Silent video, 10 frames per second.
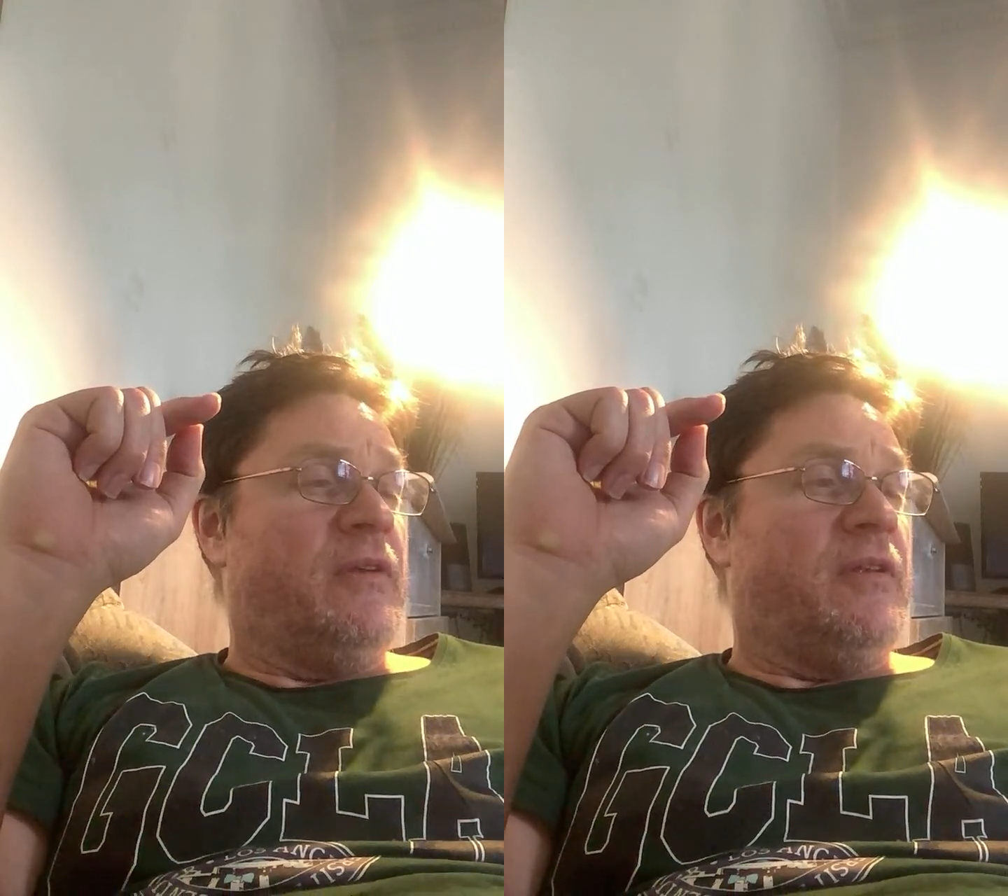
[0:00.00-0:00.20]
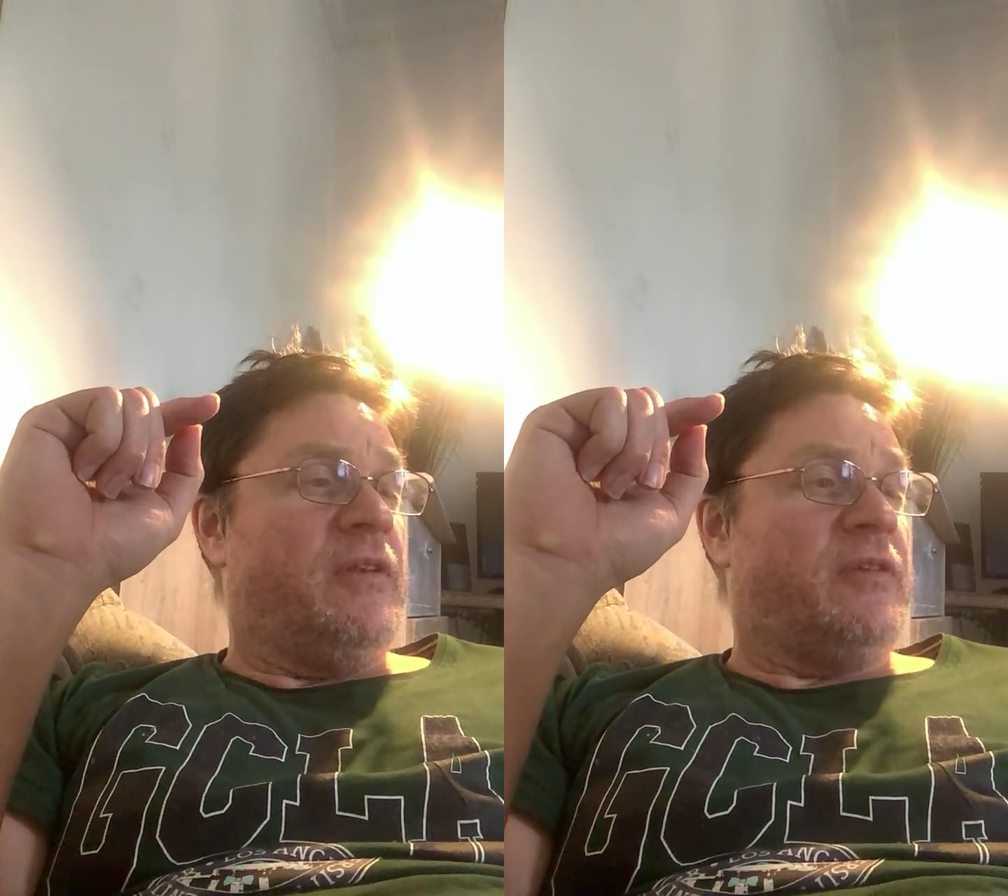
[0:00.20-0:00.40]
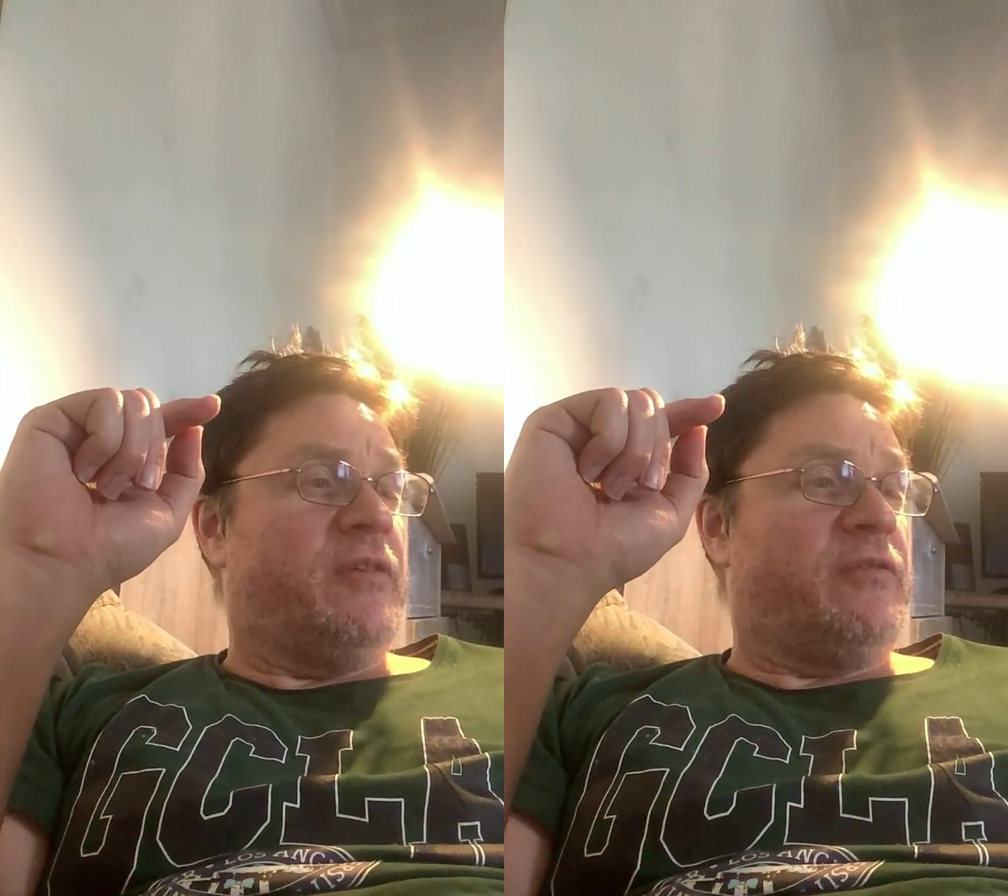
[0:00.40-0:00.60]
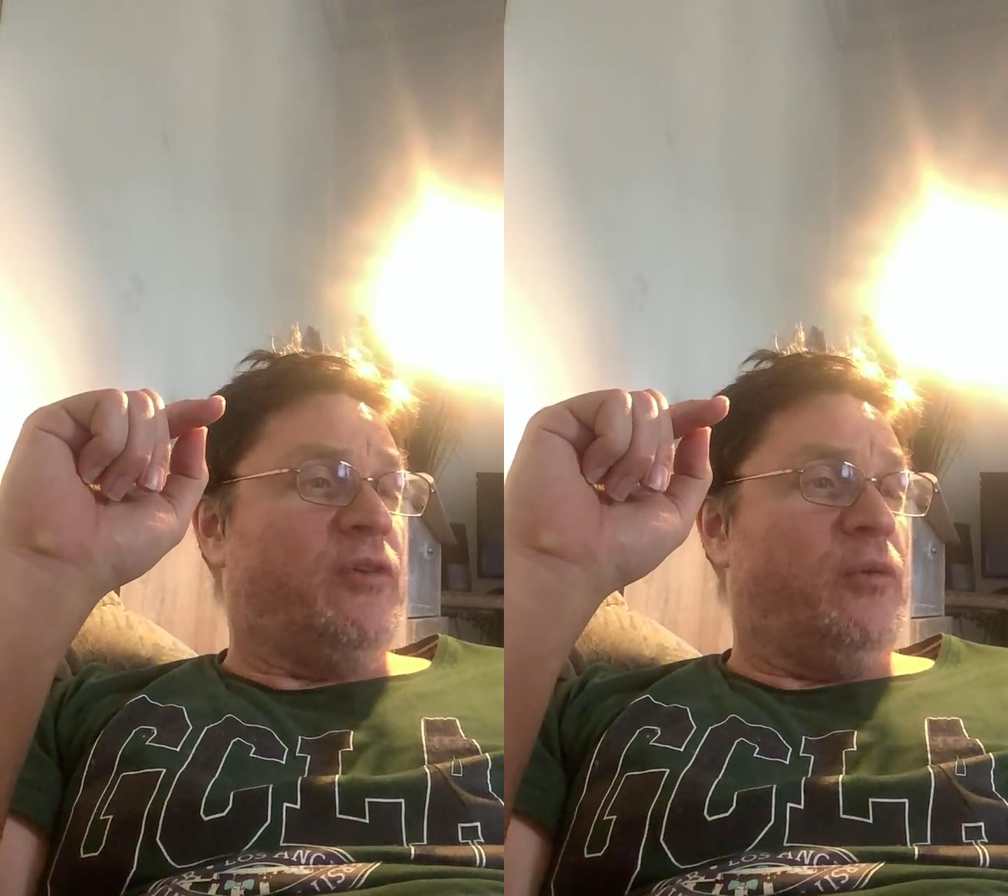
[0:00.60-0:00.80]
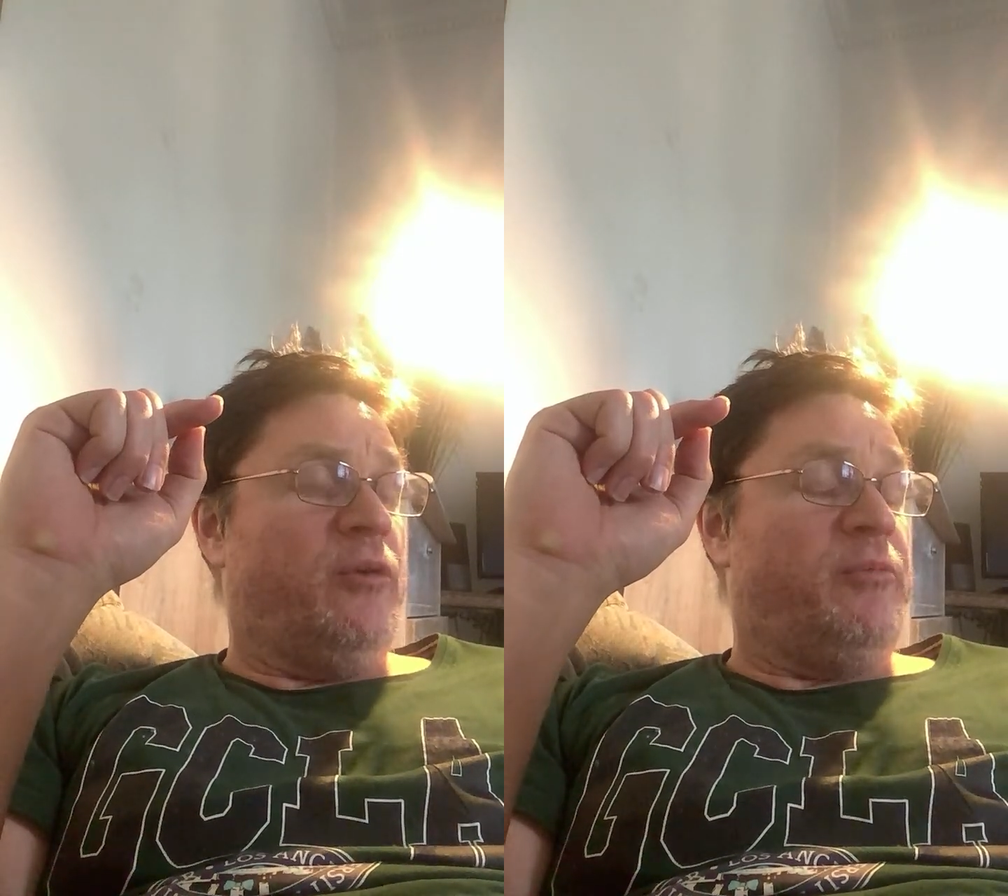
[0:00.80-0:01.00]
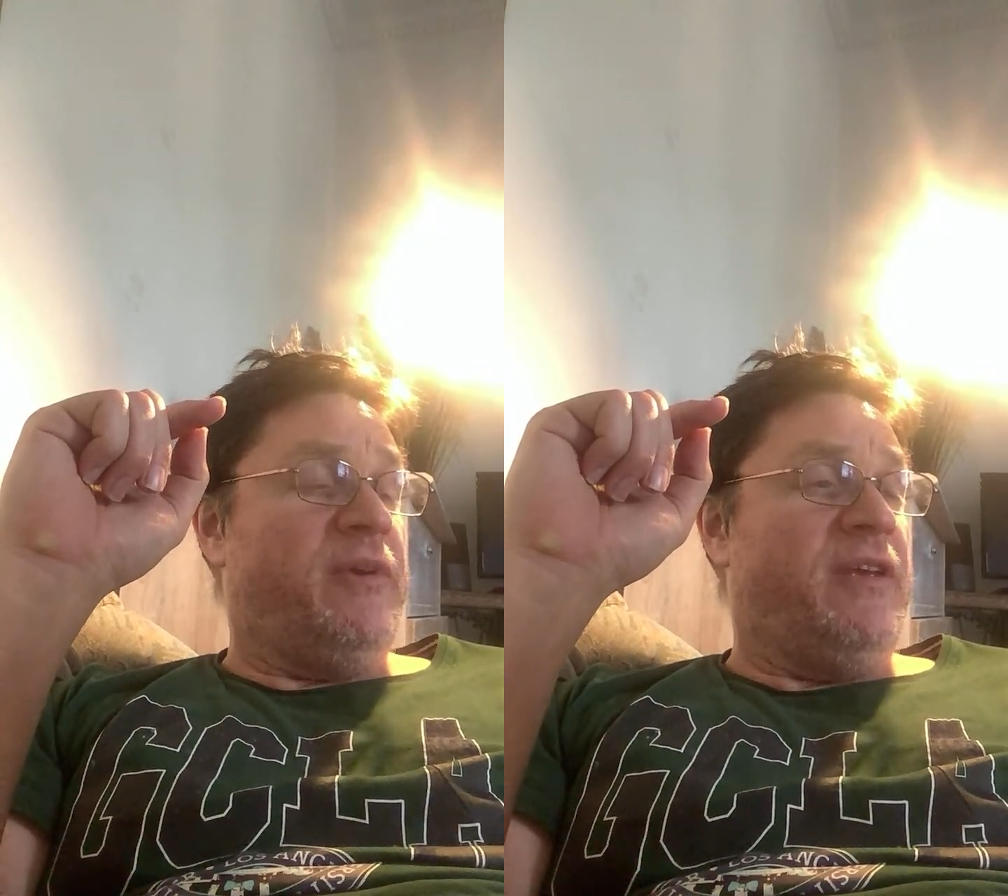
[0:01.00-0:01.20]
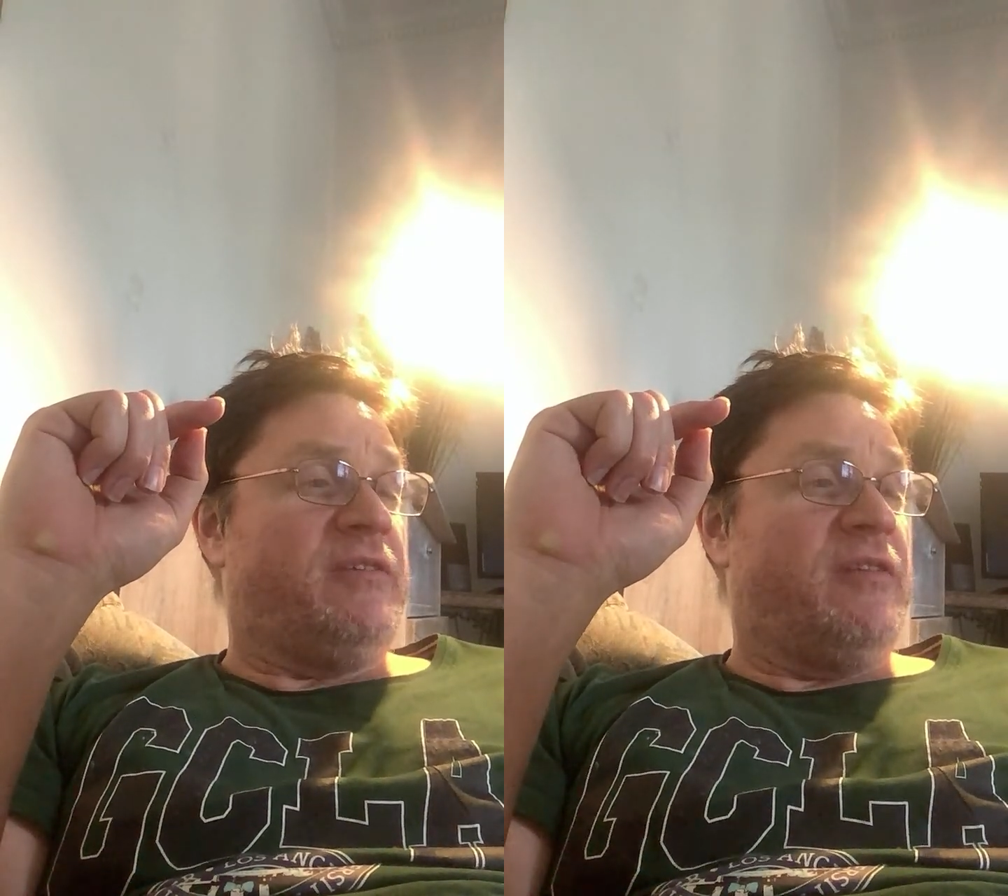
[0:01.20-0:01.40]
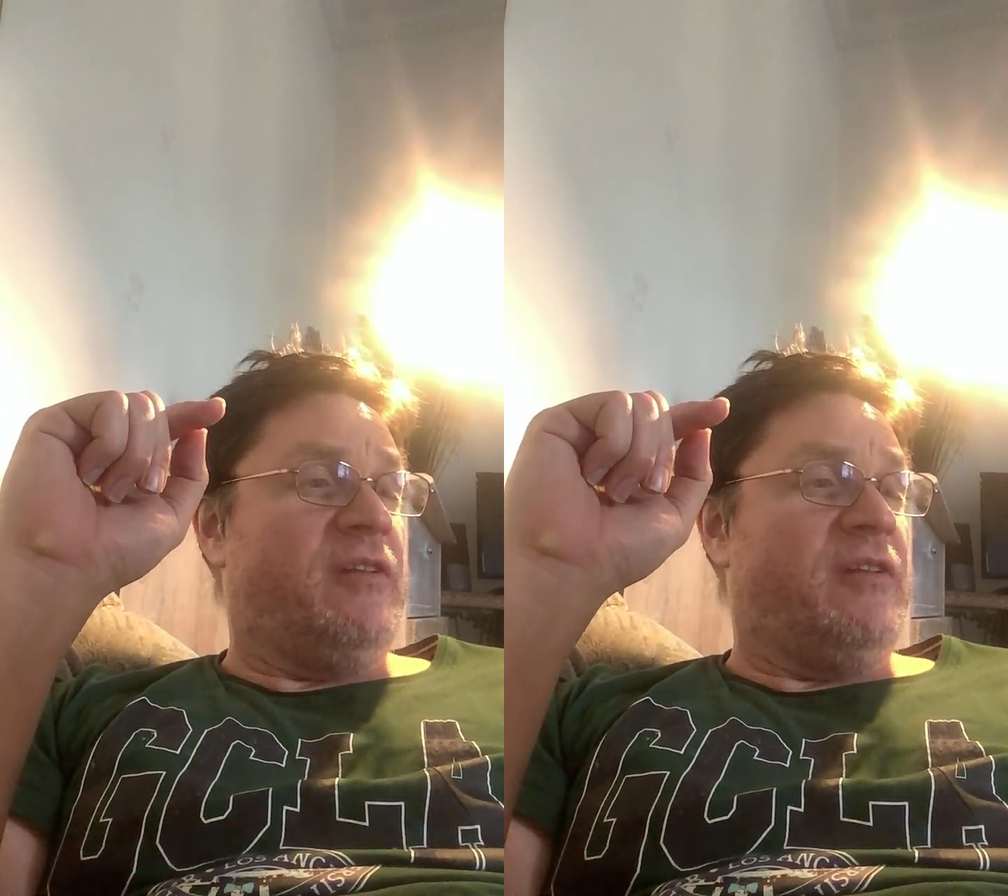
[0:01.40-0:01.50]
there's a solo piece,